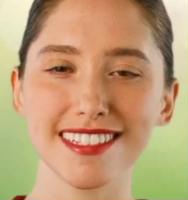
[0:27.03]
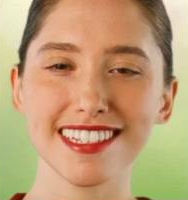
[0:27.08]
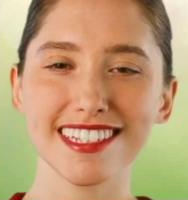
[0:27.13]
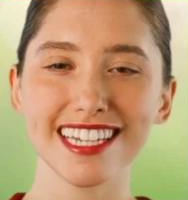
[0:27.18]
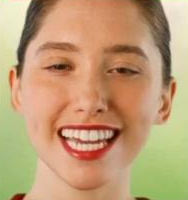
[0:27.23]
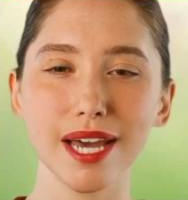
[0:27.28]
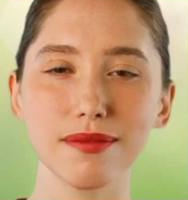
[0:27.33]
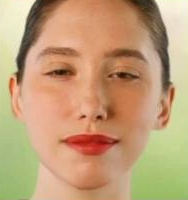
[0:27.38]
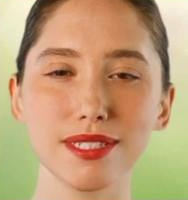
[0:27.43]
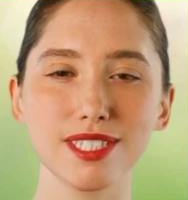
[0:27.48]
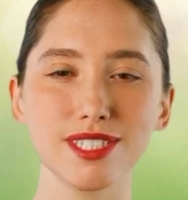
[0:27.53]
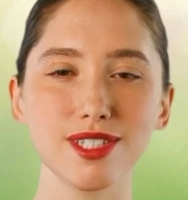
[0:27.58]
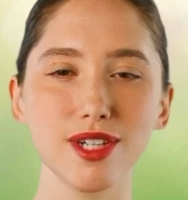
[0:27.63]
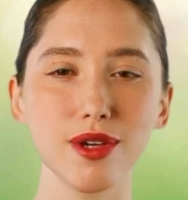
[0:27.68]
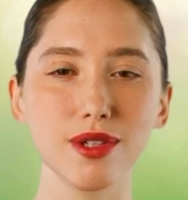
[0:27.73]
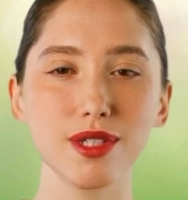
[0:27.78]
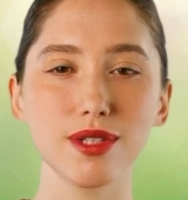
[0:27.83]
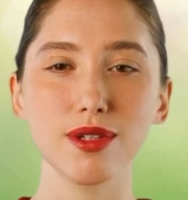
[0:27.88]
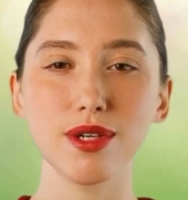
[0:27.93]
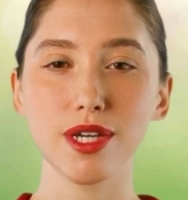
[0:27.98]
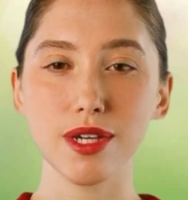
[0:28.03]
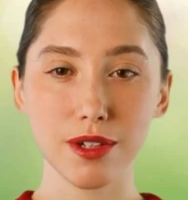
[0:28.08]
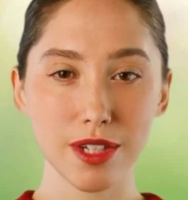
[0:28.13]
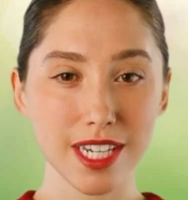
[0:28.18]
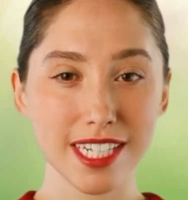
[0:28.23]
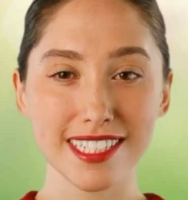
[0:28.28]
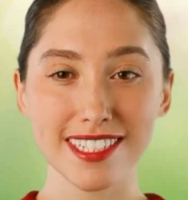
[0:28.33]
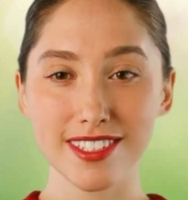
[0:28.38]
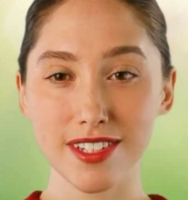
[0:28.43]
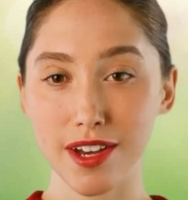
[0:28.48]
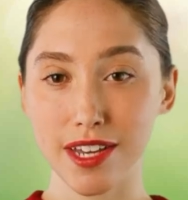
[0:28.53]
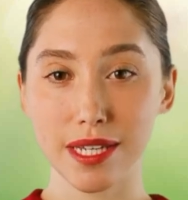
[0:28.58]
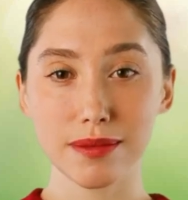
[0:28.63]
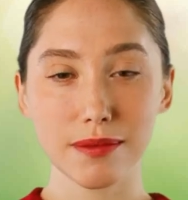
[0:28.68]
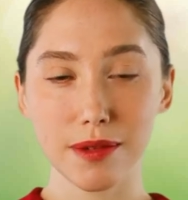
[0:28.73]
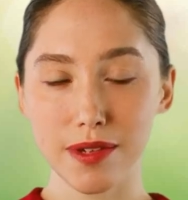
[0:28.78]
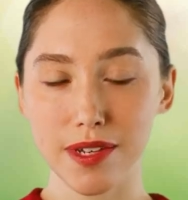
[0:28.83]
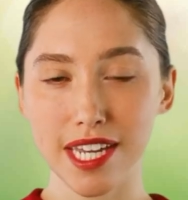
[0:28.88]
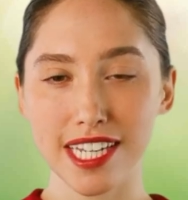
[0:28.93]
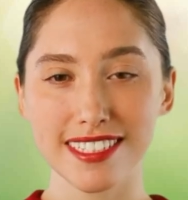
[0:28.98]
Let me show you 3 starting
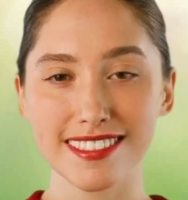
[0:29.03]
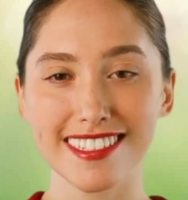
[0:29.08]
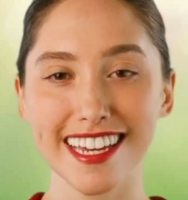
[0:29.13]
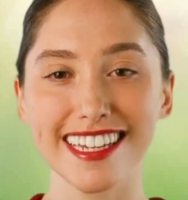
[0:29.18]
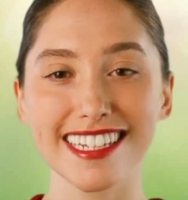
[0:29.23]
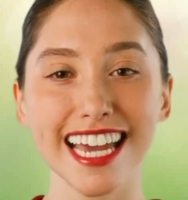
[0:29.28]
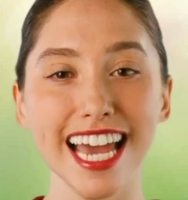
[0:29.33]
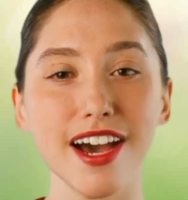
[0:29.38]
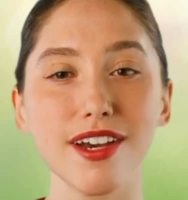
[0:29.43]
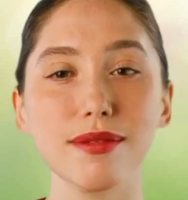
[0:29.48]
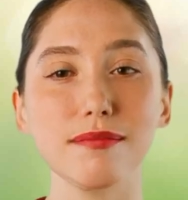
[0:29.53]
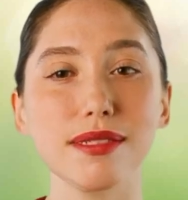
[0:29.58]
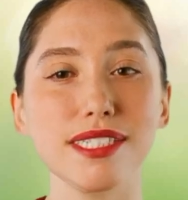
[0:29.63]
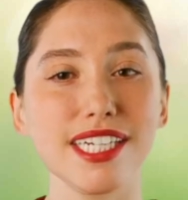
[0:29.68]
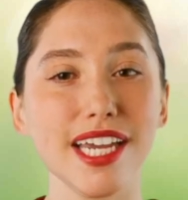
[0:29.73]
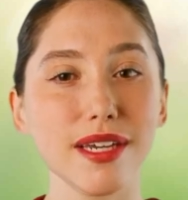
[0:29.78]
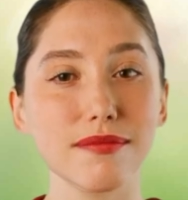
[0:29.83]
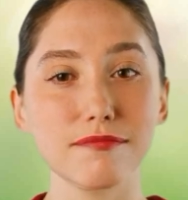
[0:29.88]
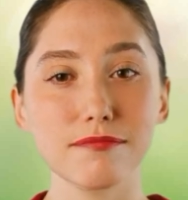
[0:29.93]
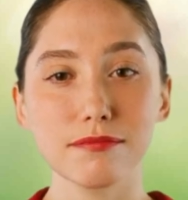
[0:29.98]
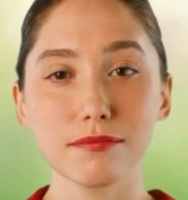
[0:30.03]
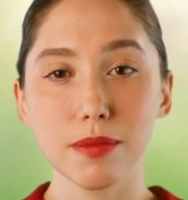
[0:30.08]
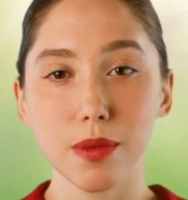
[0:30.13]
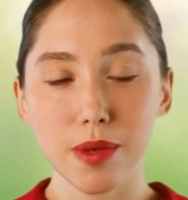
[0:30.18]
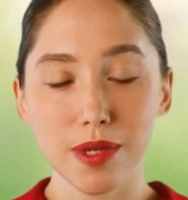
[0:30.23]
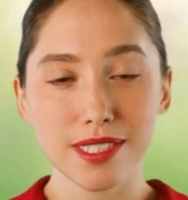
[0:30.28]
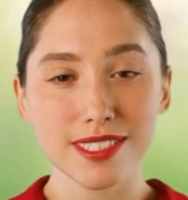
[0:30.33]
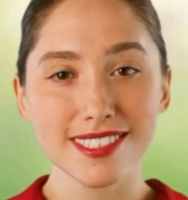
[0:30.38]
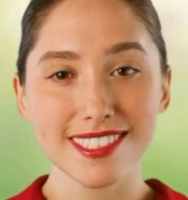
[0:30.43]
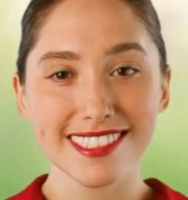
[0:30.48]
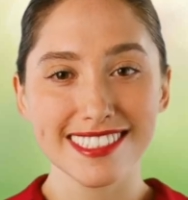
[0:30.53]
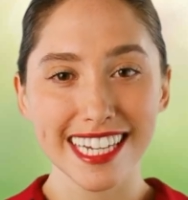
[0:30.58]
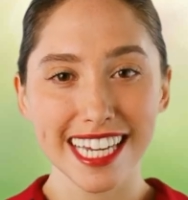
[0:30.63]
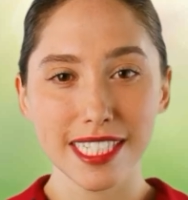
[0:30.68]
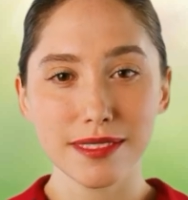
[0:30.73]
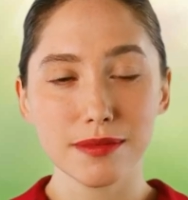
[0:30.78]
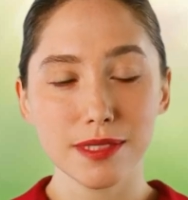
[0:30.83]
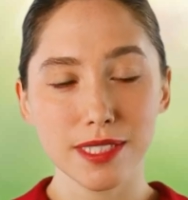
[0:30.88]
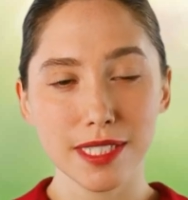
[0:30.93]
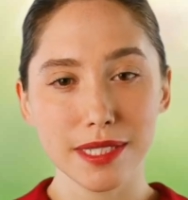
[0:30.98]
points on how to become more
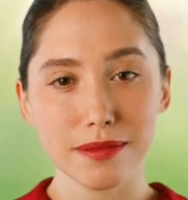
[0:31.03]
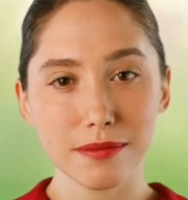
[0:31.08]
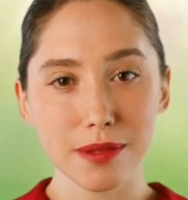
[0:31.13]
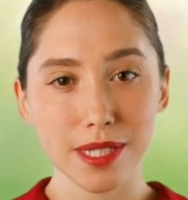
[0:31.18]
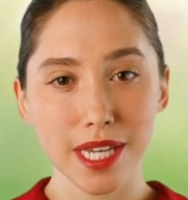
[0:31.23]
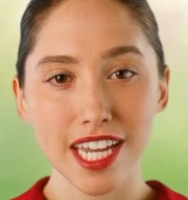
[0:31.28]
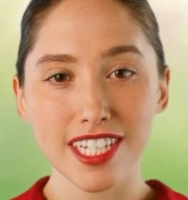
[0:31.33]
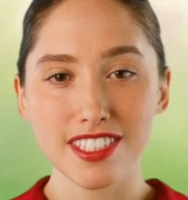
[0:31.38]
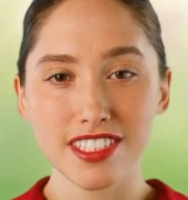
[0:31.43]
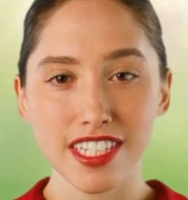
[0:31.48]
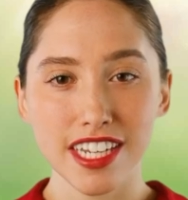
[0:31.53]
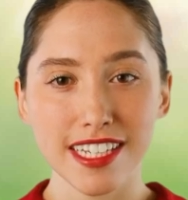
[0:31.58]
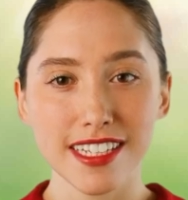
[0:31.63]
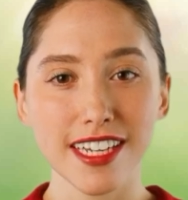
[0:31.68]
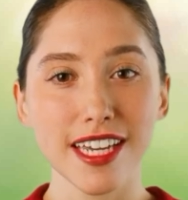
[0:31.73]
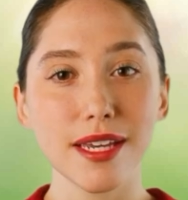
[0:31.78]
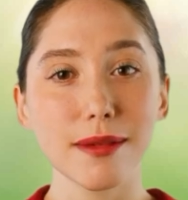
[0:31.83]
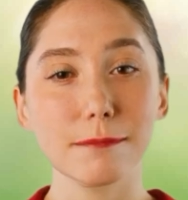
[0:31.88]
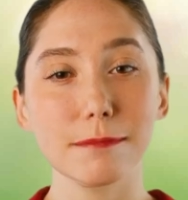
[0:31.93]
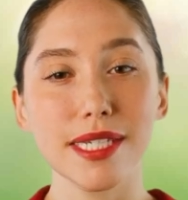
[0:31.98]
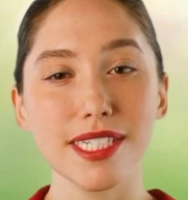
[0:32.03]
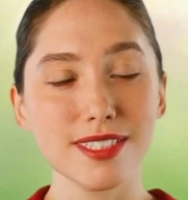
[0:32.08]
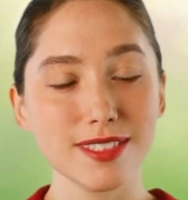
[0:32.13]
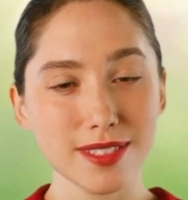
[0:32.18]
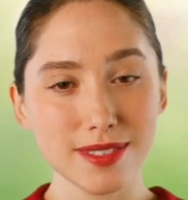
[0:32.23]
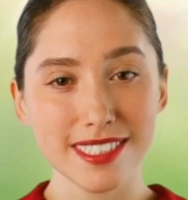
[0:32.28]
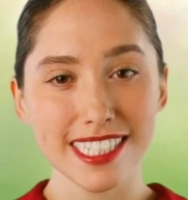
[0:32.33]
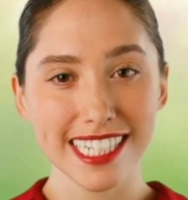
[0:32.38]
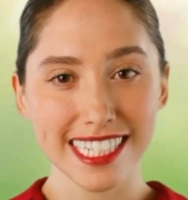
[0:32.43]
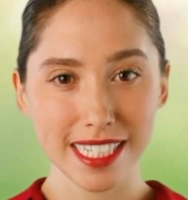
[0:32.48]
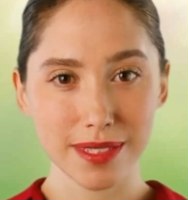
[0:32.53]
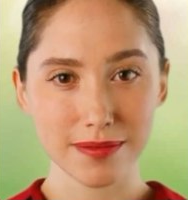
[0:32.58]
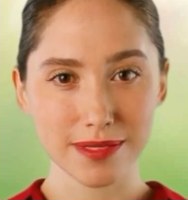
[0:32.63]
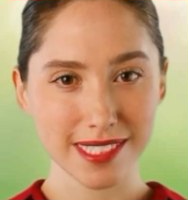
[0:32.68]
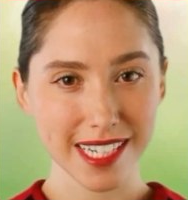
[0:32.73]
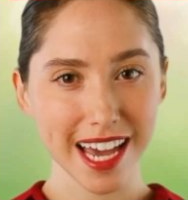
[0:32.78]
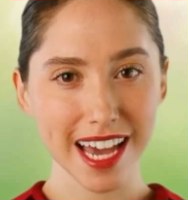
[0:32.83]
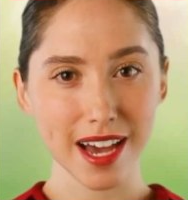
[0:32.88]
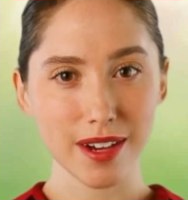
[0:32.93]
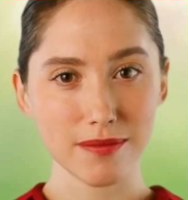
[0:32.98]
sustainable in production by using
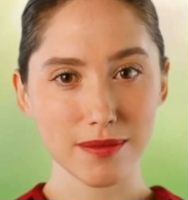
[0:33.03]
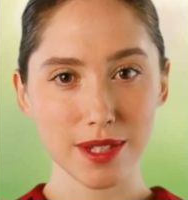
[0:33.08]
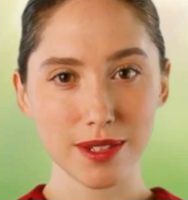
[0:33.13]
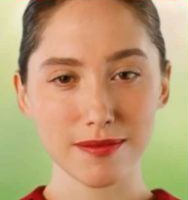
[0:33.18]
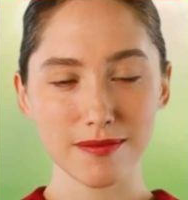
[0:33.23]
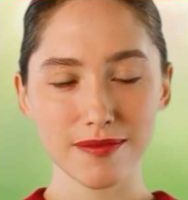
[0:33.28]
GibbsCAM.